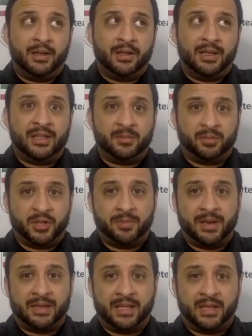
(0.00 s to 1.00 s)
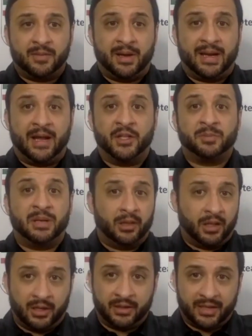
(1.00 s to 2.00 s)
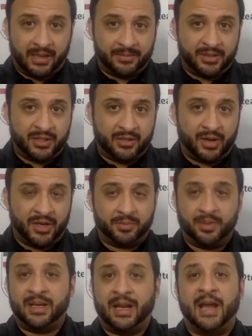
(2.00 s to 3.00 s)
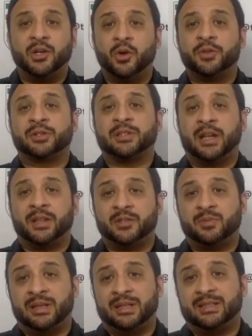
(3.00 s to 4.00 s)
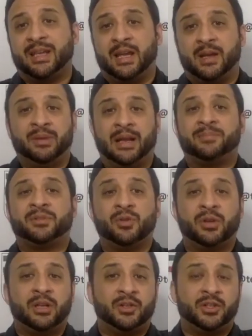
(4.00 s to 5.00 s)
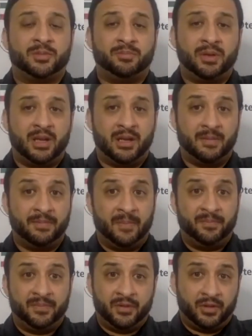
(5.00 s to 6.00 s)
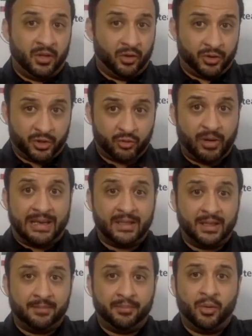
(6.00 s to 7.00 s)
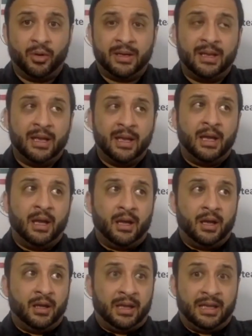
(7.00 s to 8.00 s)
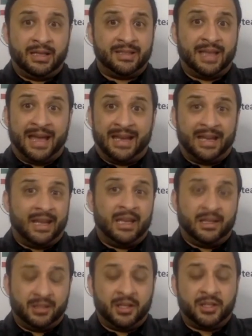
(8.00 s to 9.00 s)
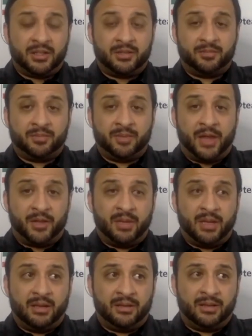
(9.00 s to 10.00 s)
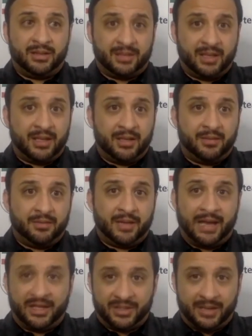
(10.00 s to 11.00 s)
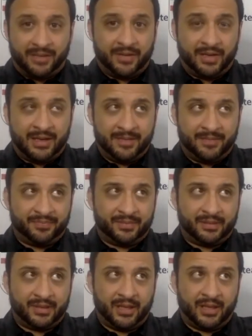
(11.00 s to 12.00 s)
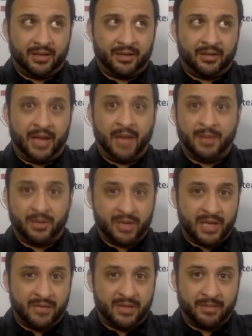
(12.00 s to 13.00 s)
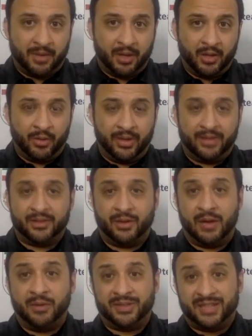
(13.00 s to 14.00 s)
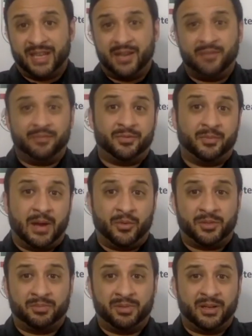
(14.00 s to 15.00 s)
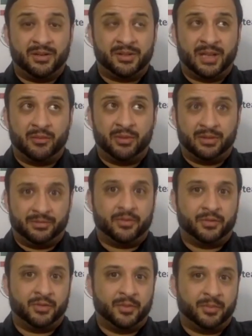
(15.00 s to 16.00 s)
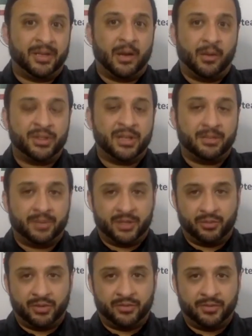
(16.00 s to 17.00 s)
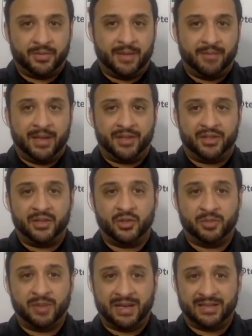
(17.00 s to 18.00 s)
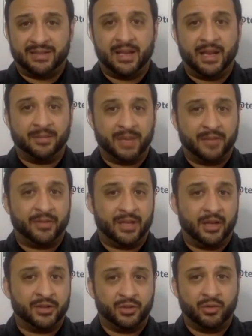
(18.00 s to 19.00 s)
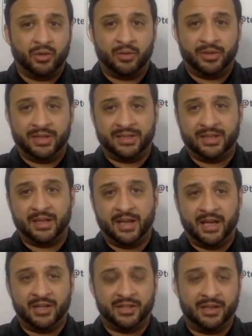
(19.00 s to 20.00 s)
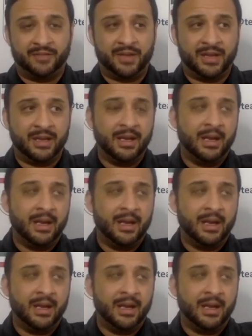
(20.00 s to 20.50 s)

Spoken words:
things in perspective about how it's been a long time since Iran has played, I know there's a lot of things we could say, but I'm still going to just be, straight into the point, is that it does bother me to see Hajsafi and Amiri giving the ball away. So I would say for my worst players, for the player I wasn't impressed with from that match against Uzbekistan, I'm definitely also going with Ehsan Hajsafi.